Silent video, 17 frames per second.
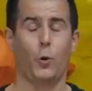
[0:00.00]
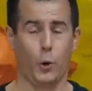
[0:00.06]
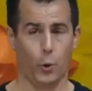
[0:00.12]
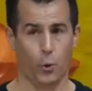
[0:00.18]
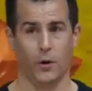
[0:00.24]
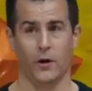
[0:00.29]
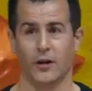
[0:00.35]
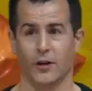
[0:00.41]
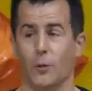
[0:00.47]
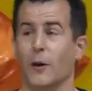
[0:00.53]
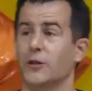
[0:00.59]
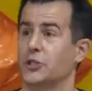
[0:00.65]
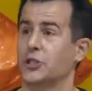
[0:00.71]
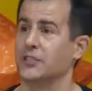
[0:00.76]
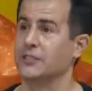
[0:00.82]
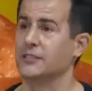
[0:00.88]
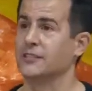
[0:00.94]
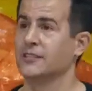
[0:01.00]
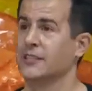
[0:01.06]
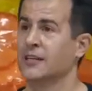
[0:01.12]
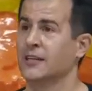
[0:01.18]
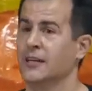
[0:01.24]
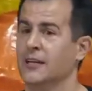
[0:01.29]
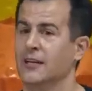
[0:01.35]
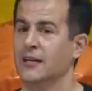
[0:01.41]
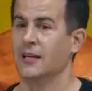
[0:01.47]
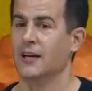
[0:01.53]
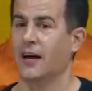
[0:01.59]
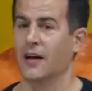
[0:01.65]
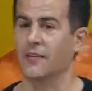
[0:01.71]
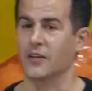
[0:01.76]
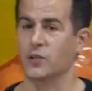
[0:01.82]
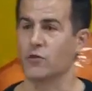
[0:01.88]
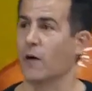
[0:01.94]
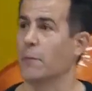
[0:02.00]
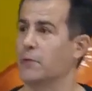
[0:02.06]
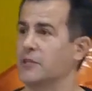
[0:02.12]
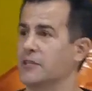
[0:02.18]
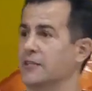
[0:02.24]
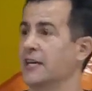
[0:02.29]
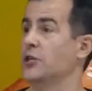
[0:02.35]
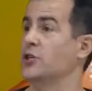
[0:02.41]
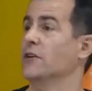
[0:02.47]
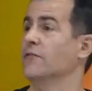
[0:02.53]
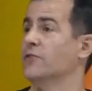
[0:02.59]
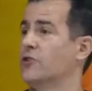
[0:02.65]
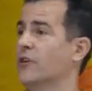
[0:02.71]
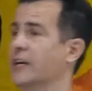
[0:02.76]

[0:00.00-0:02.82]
Whew. Questions? on this representation of